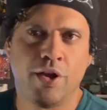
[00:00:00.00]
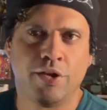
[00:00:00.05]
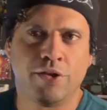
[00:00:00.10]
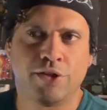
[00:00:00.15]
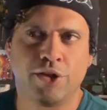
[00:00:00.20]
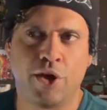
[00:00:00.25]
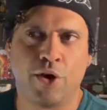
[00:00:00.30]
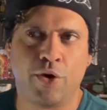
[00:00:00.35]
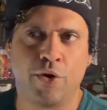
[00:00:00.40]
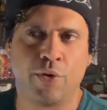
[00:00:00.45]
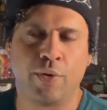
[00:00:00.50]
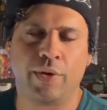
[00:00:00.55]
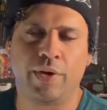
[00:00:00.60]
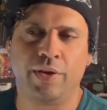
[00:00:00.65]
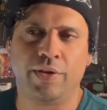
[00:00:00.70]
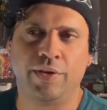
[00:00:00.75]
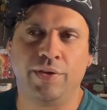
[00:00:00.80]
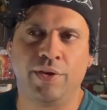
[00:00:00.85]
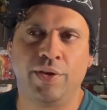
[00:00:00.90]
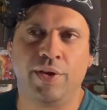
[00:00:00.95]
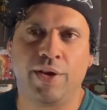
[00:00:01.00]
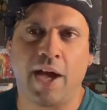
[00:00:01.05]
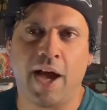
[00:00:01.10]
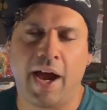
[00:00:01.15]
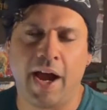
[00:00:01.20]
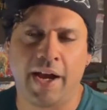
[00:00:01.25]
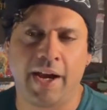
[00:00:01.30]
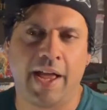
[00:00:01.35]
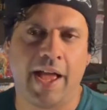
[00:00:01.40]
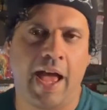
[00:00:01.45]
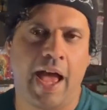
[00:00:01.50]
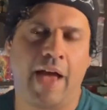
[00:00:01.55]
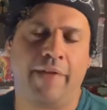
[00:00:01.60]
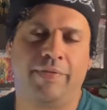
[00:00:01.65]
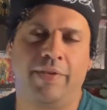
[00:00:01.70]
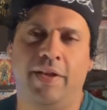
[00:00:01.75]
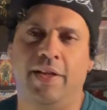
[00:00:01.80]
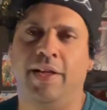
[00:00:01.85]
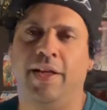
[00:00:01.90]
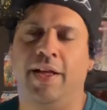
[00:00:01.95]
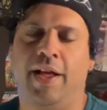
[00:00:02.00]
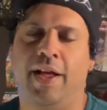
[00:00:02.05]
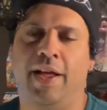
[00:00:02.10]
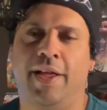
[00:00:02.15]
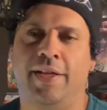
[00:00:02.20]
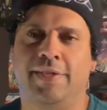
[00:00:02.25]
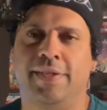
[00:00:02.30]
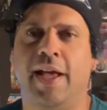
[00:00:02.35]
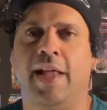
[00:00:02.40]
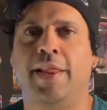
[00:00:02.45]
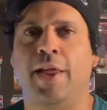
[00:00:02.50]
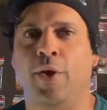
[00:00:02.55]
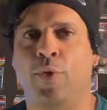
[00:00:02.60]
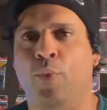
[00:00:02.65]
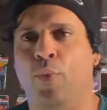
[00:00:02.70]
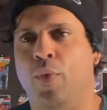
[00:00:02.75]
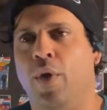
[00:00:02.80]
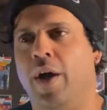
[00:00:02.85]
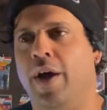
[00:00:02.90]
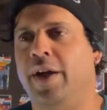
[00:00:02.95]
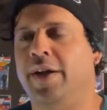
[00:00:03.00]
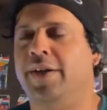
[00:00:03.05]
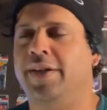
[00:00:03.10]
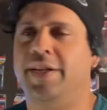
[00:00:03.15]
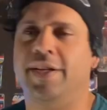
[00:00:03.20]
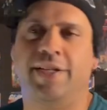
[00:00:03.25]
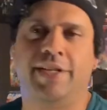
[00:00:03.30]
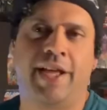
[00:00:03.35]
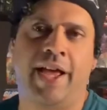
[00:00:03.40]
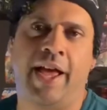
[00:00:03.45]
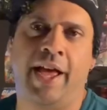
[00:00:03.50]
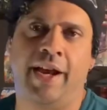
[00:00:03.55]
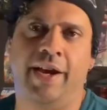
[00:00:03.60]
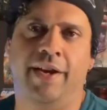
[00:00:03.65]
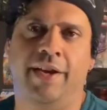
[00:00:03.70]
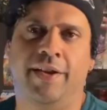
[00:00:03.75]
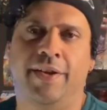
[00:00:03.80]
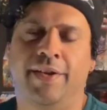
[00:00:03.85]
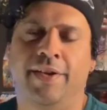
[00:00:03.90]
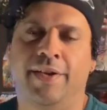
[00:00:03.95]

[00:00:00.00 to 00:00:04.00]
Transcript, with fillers: So you kind of have, it's not like one to ten.